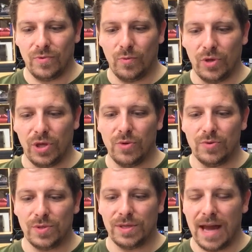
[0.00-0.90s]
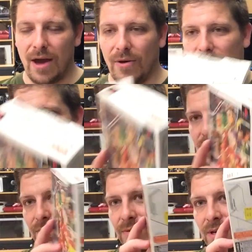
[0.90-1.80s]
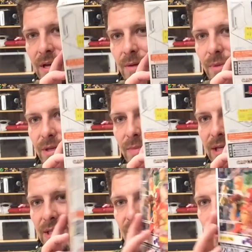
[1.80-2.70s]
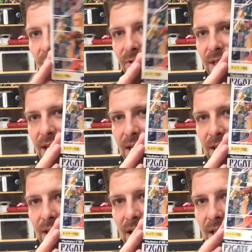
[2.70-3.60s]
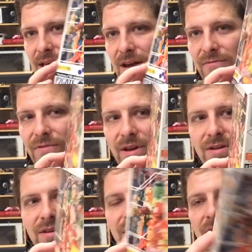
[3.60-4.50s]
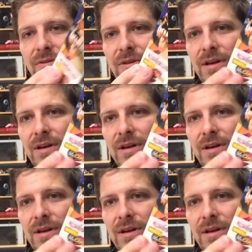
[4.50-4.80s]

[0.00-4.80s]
will use now, I guess. So, but to me, it's a novelty and it's kind of fun, you know.